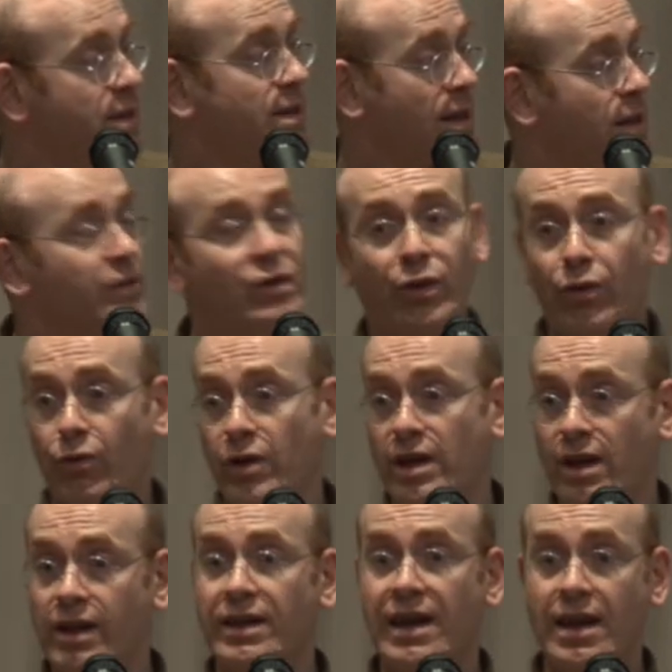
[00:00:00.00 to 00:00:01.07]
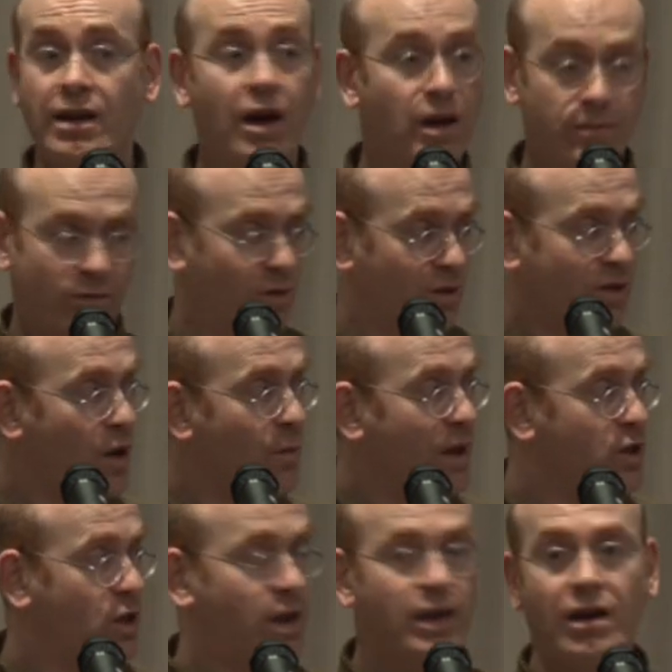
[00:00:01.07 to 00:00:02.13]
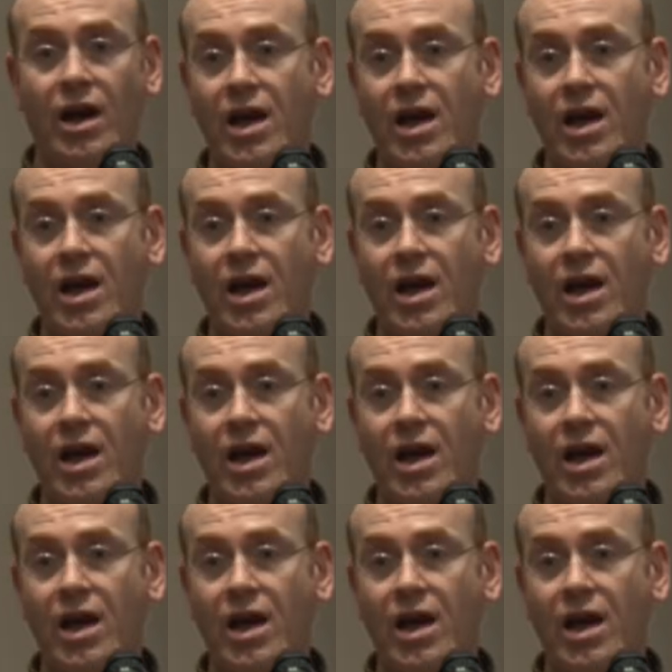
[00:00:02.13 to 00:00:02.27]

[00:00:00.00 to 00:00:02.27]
is int 3. And again, I, there's no magic here.